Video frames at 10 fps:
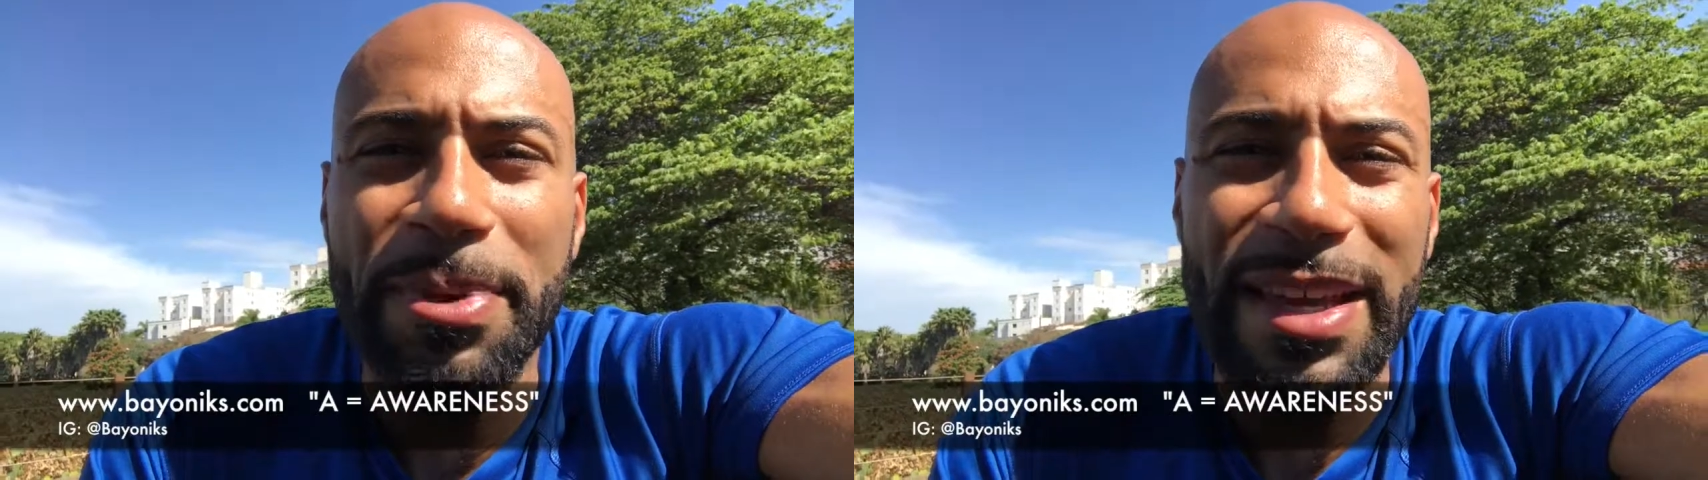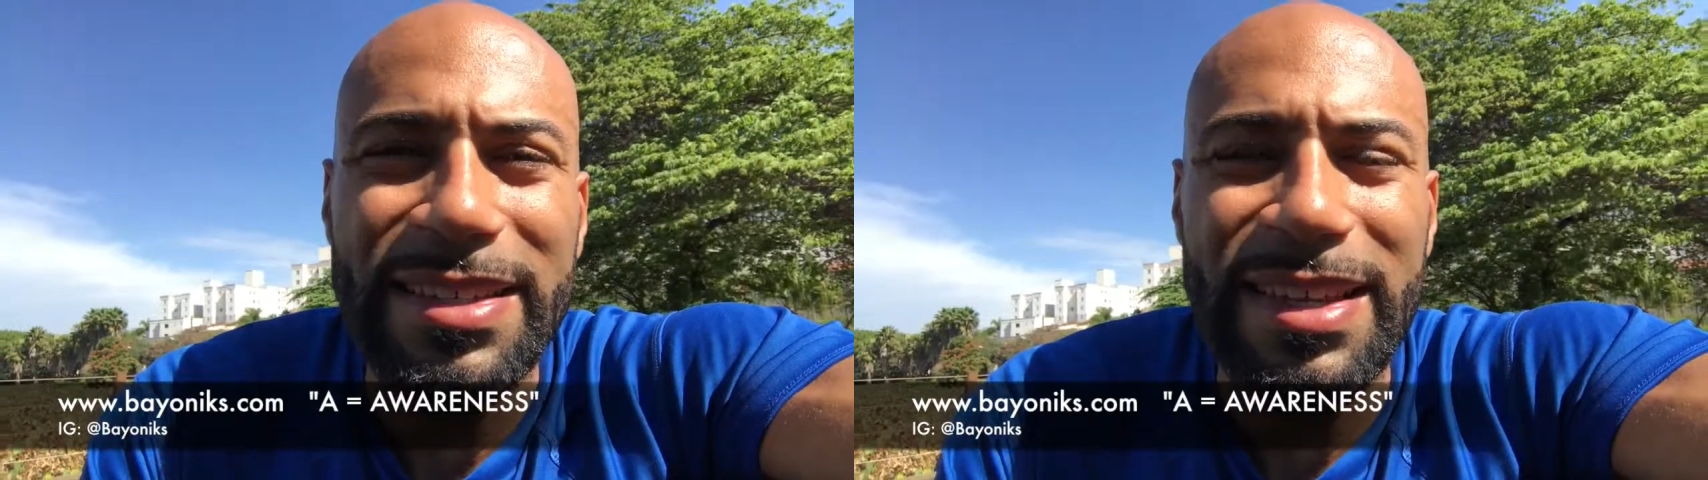
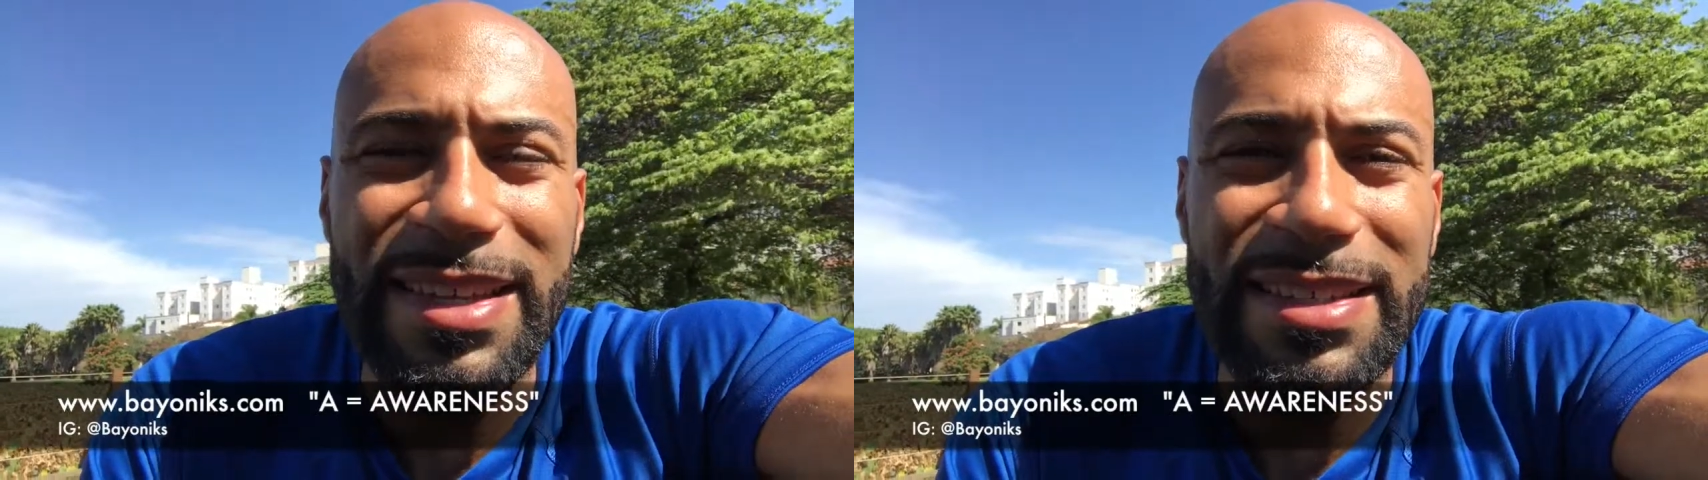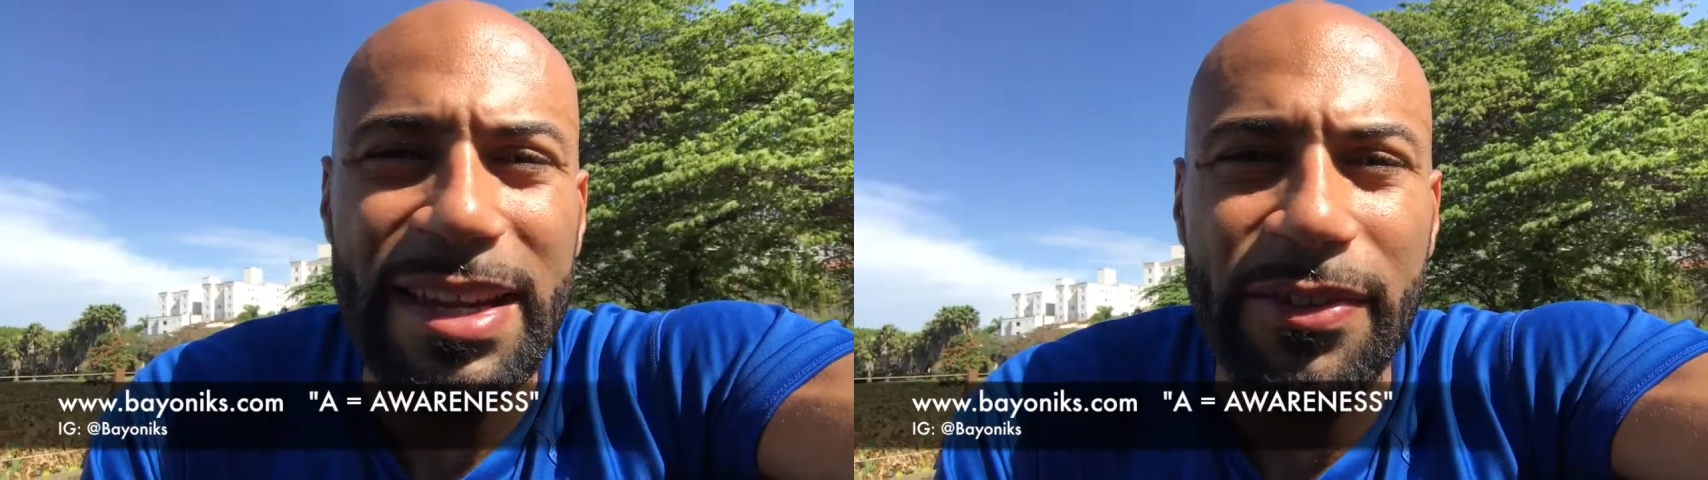best
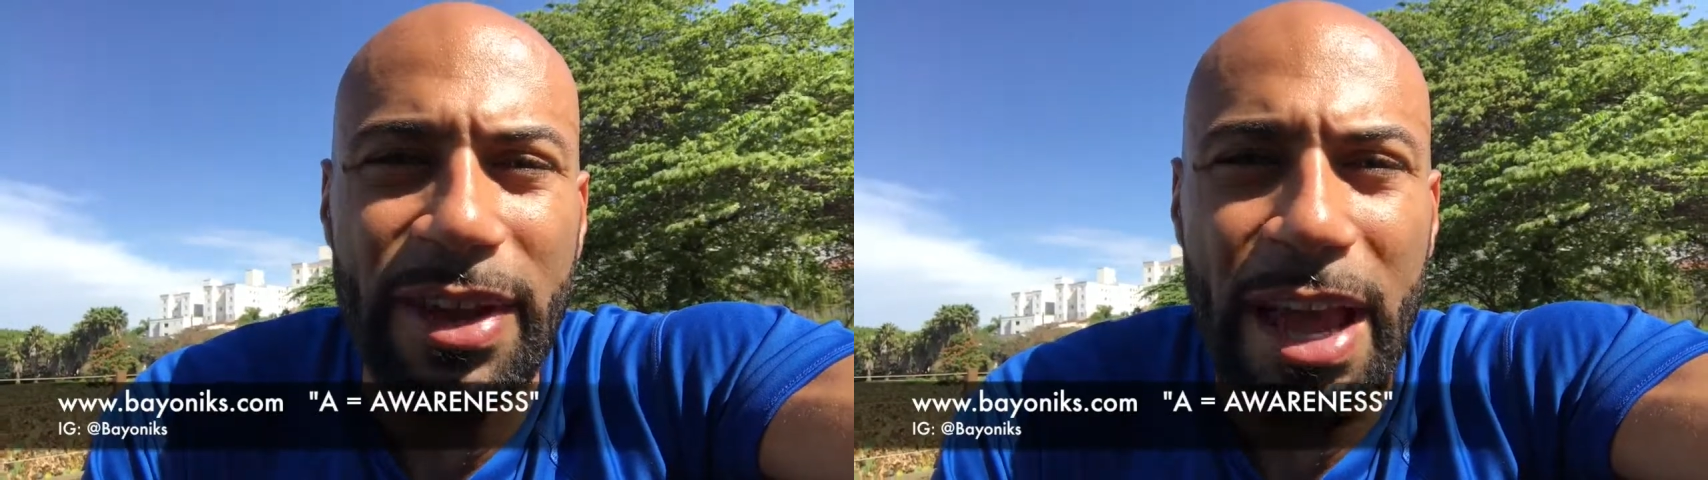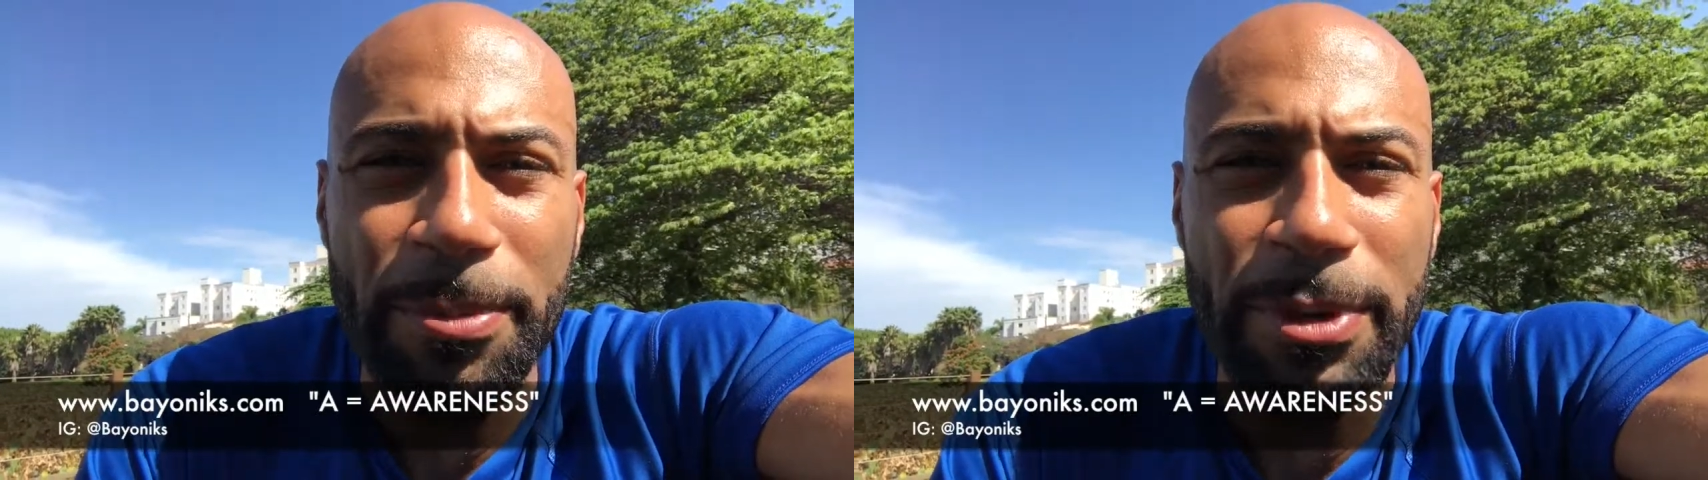things that
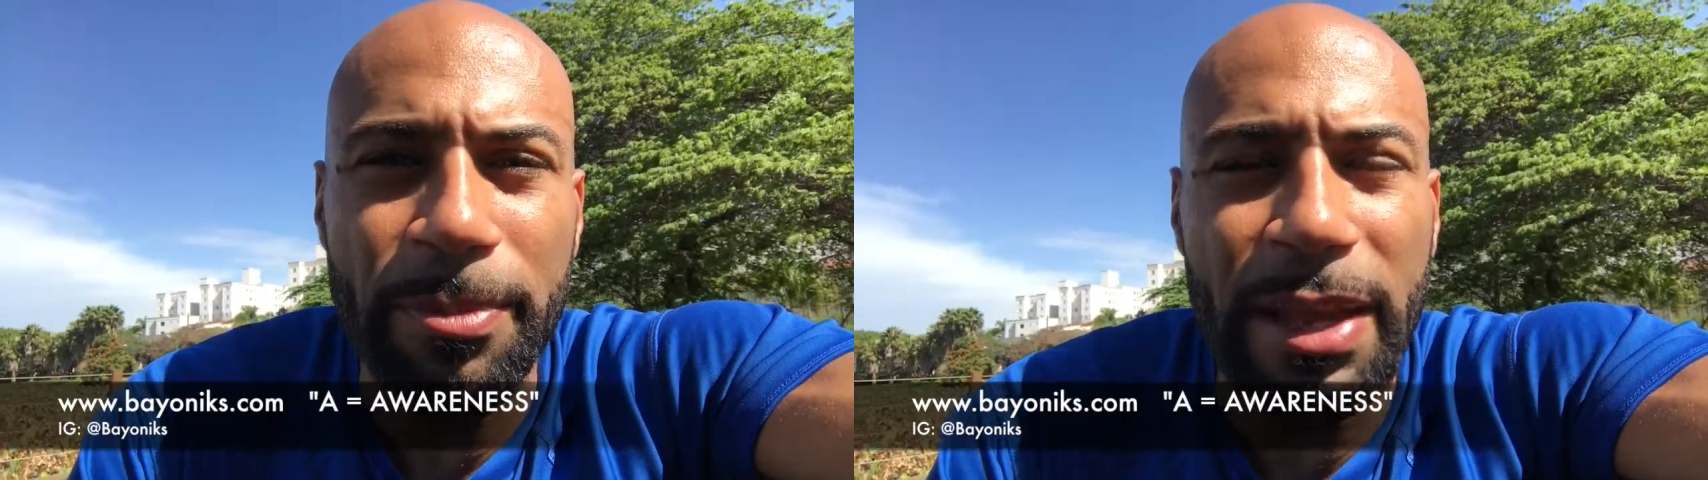ever happened in